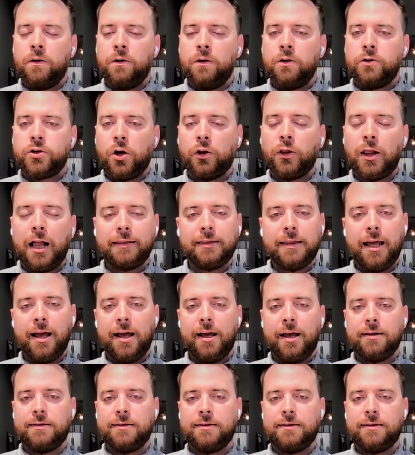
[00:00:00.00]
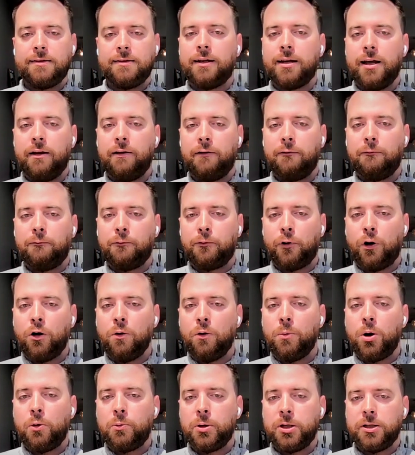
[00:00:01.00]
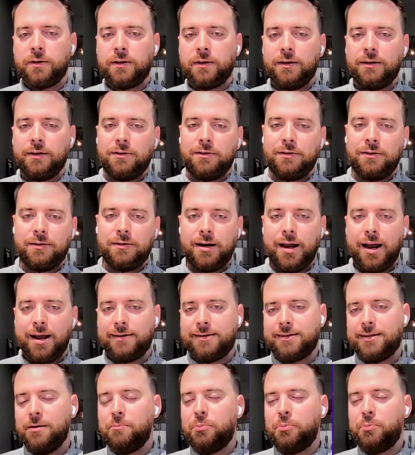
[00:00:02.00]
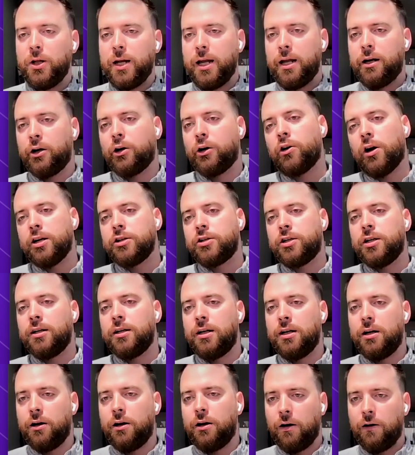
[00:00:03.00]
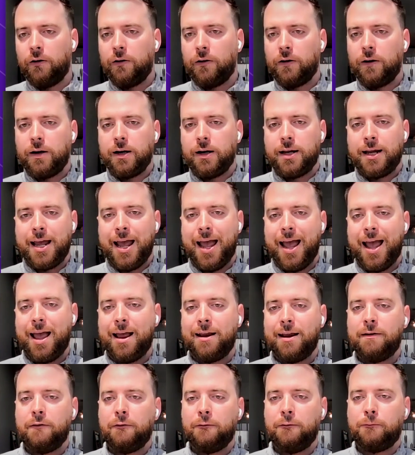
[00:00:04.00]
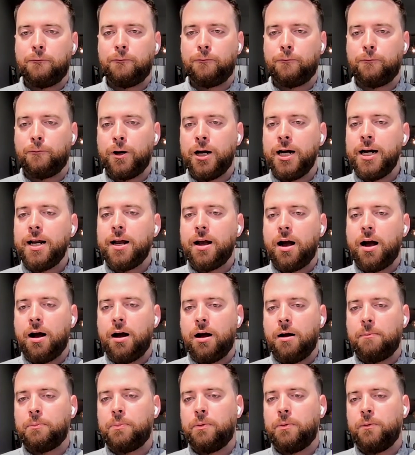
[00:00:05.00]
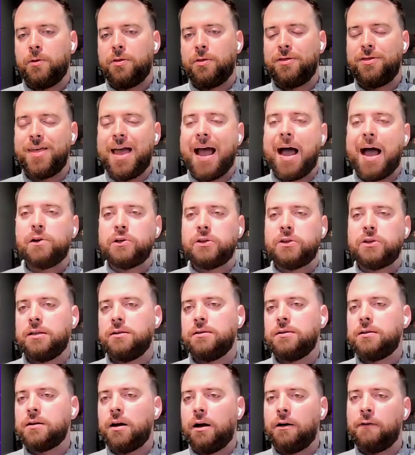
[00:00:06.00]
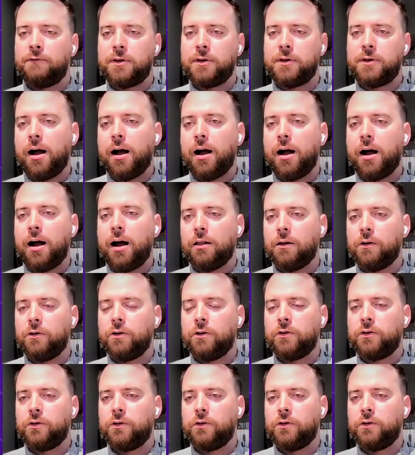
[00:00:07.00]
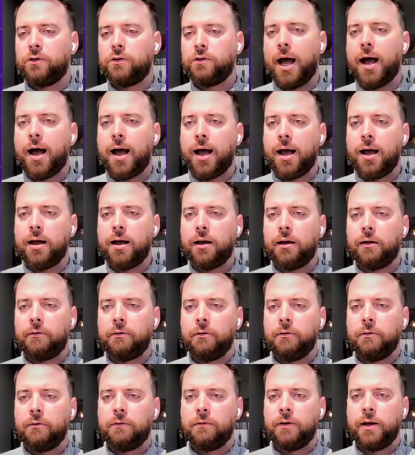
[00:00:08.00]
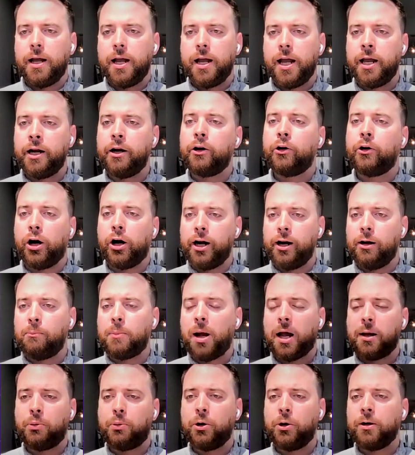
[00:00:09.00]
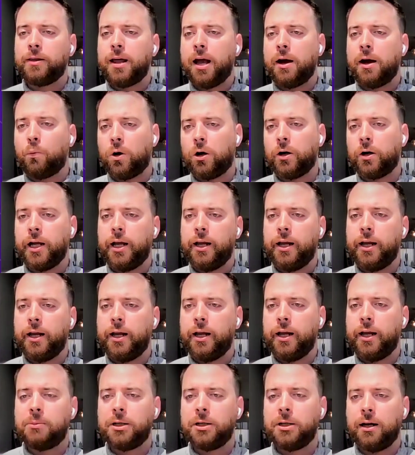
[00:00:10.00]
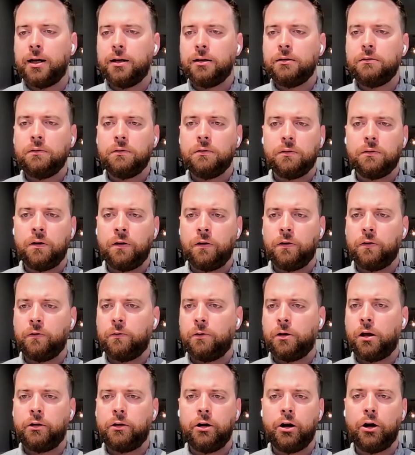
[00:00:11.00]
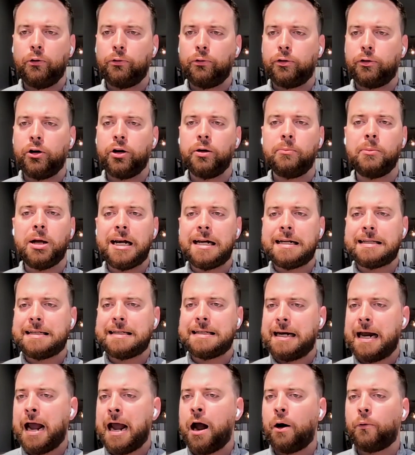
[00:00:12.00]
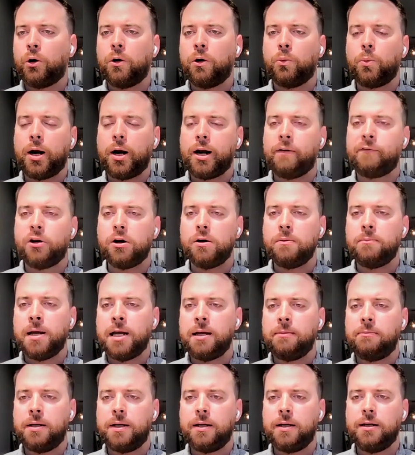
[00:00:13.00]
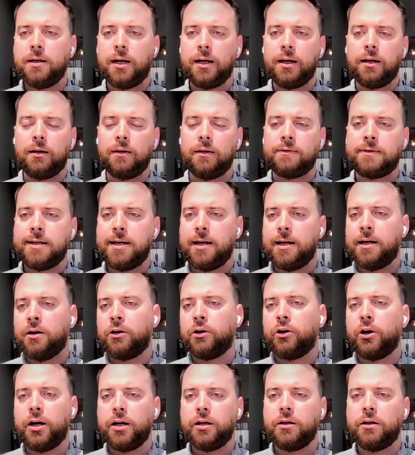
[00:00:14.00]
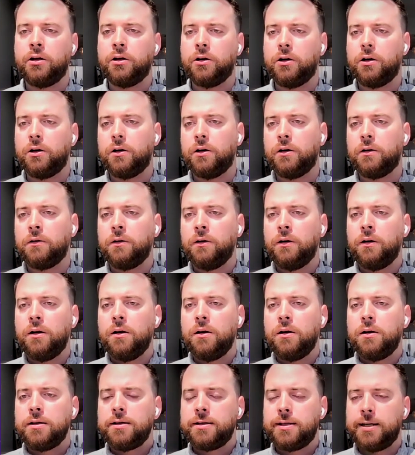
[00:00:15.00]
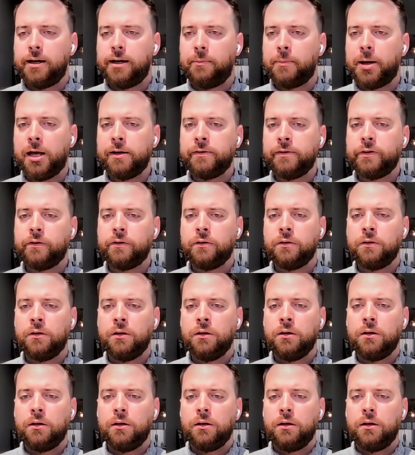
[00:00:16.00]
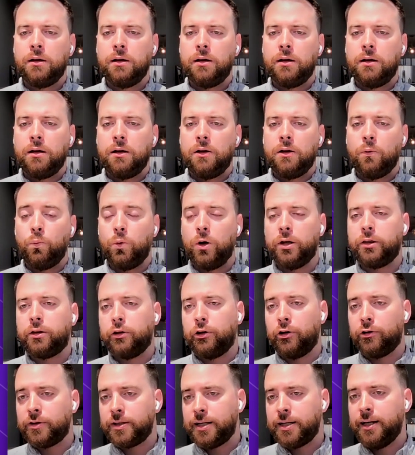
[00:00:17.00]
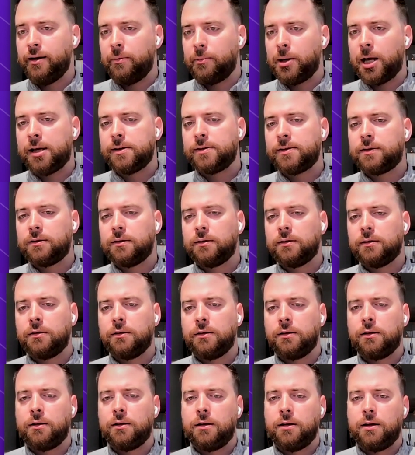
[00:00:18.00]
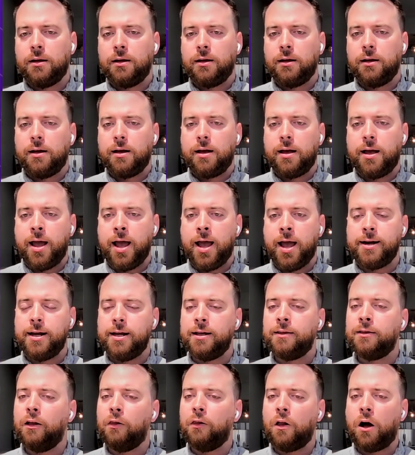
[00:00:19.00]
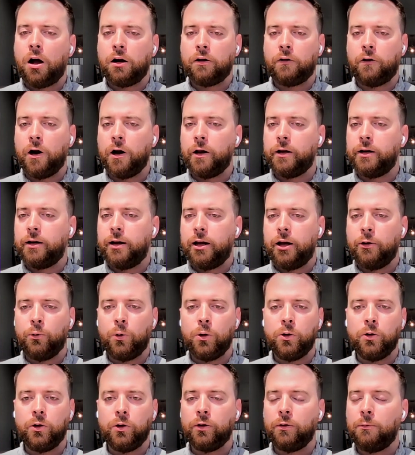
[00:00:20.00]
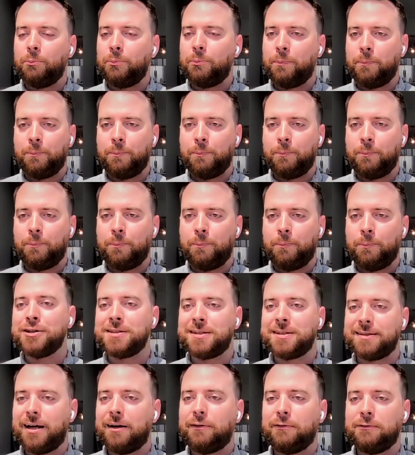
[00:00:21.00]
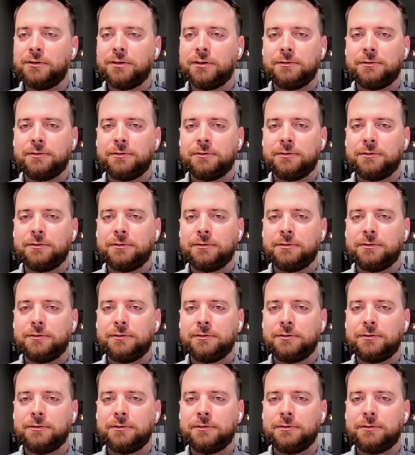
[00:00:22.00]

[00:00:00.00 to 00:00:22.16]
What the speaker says: So let that sink in for a moment. A simple integration here can free up thousands of dollars by integrating, by putting that work in at the beginning, 30 minutes, an hour, whatever it may be to integrate your CMS with your TMS. And in the long run, it will pay for itself.